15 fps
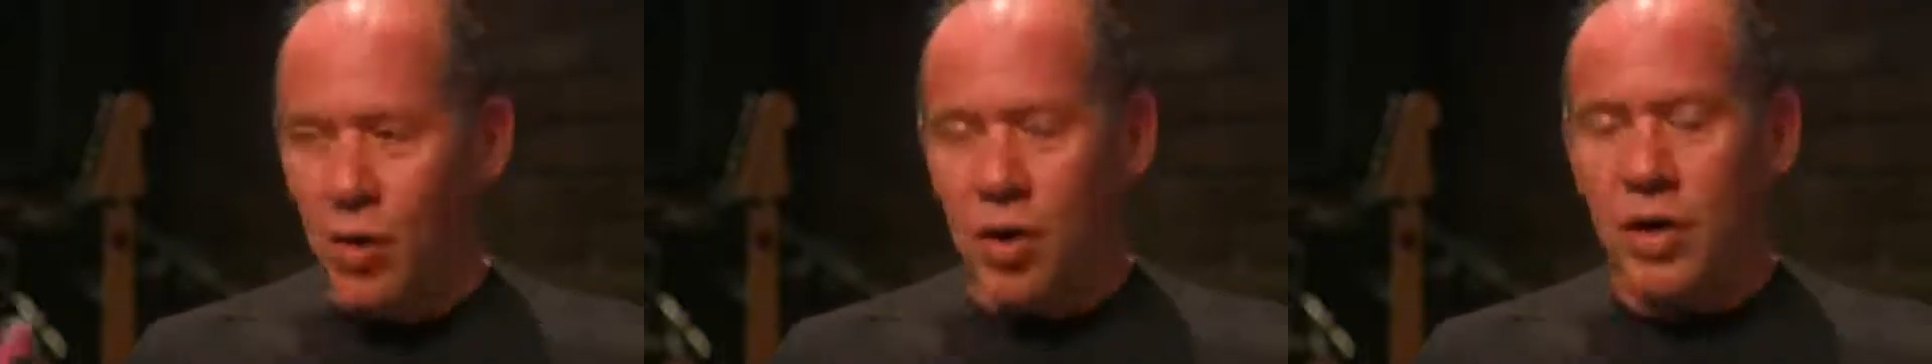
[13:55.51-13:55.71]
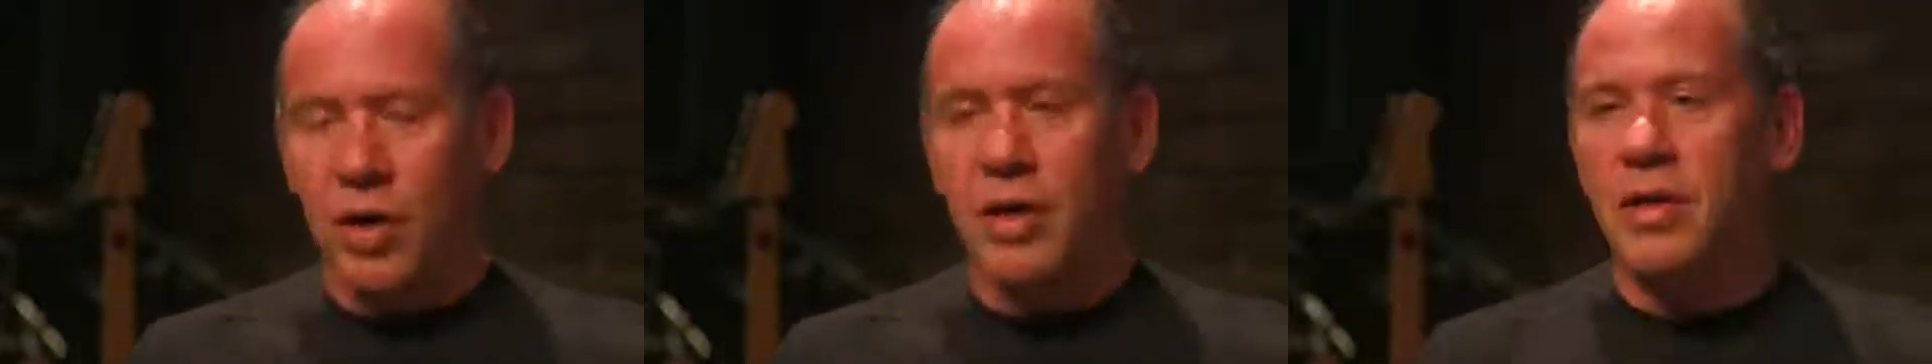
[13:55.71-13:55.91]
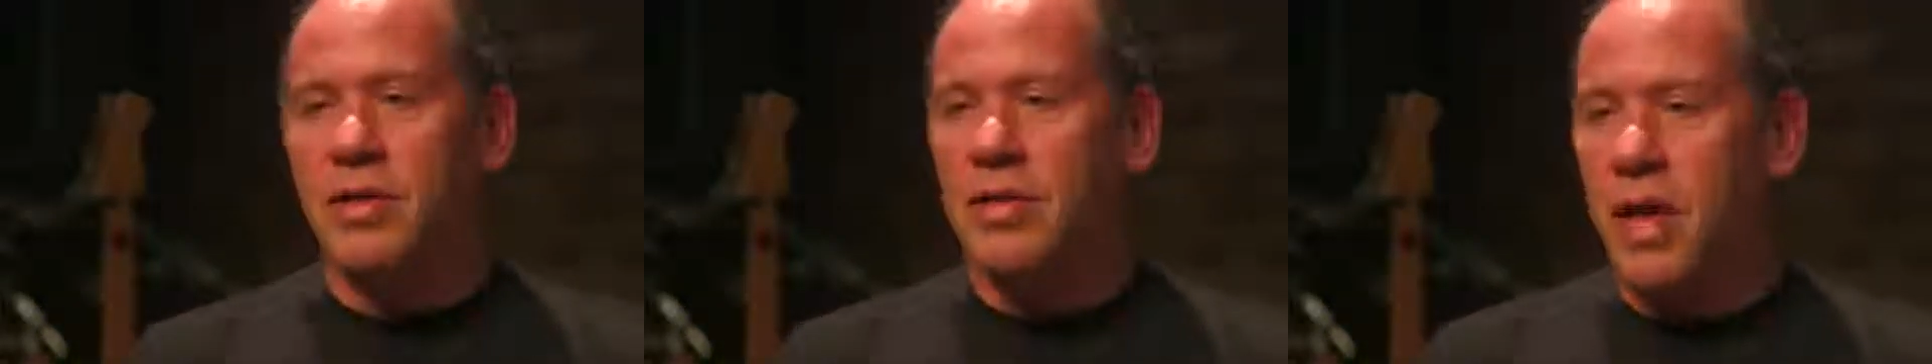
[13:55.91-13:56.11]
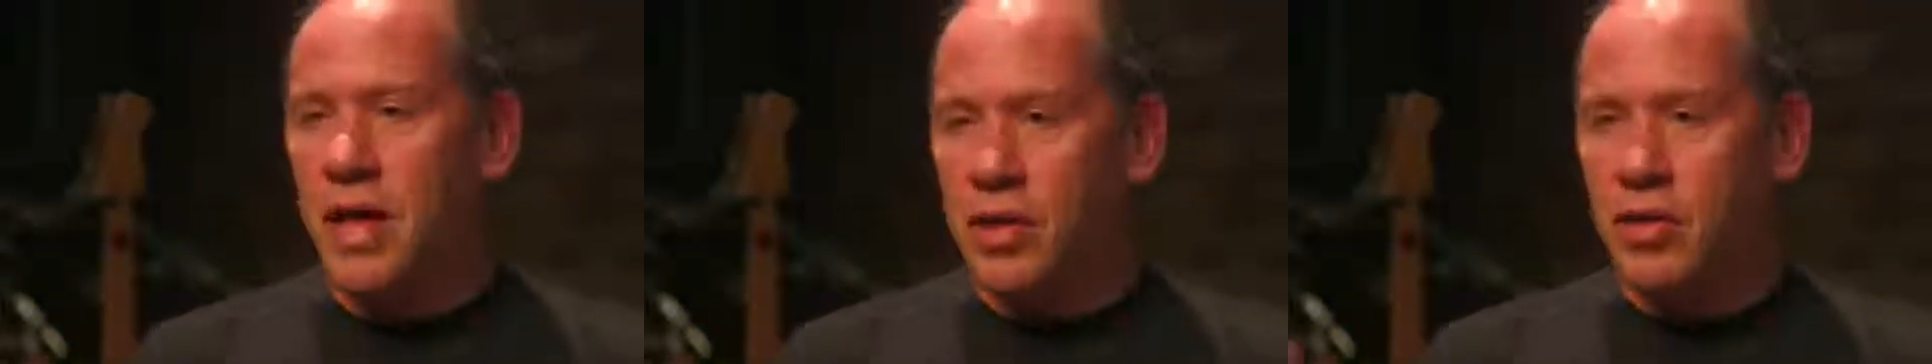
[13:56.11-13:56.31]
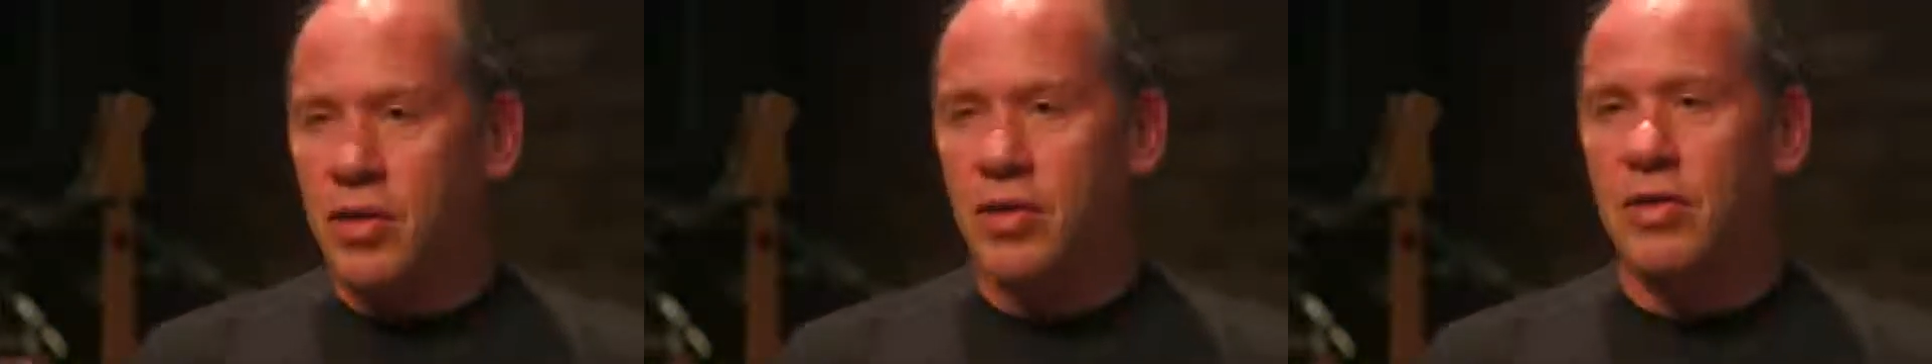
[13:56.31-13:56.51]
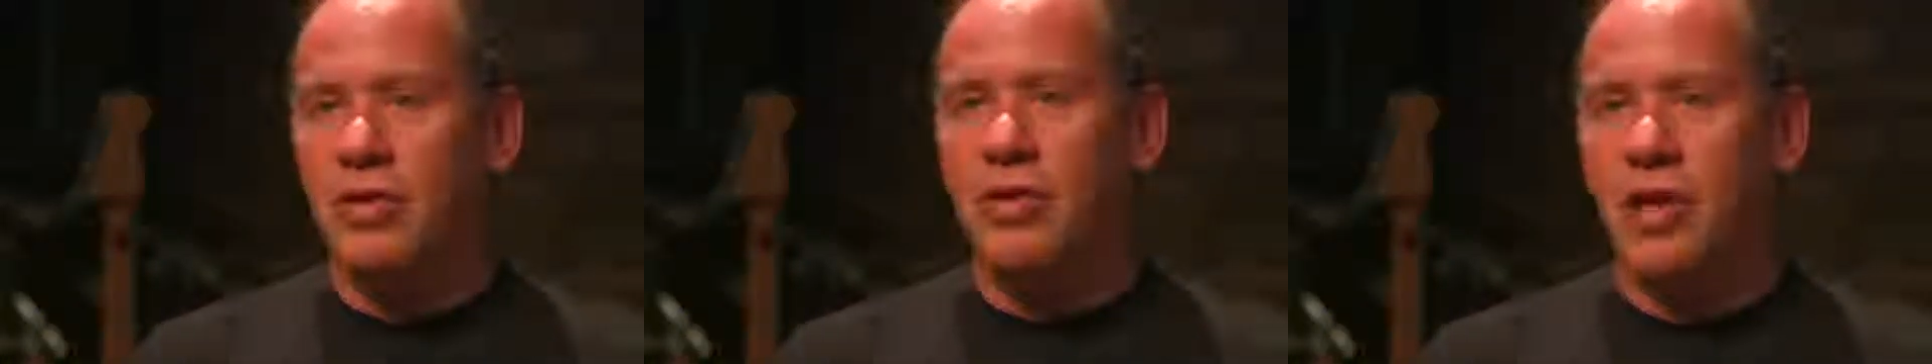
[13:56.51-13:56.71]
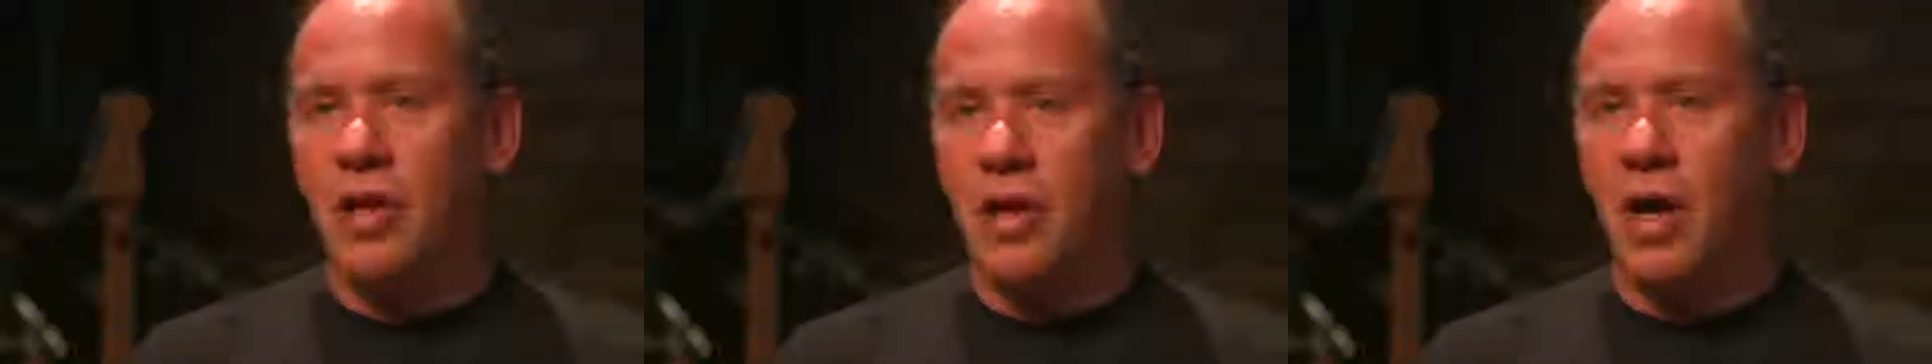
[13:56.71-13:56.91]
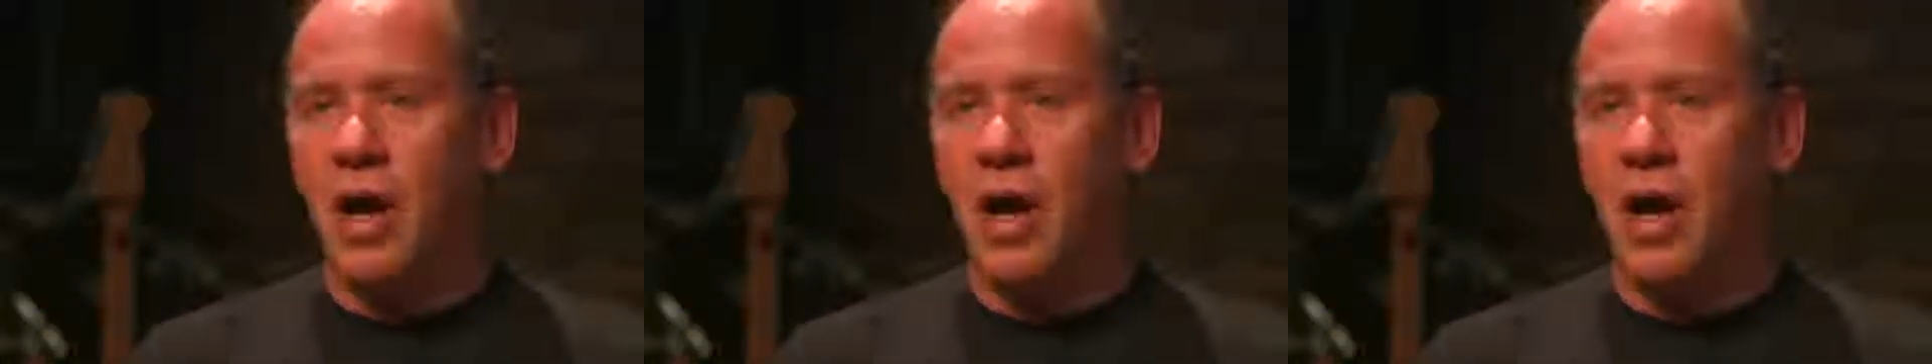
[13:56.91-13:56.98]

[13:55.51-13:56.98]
organizations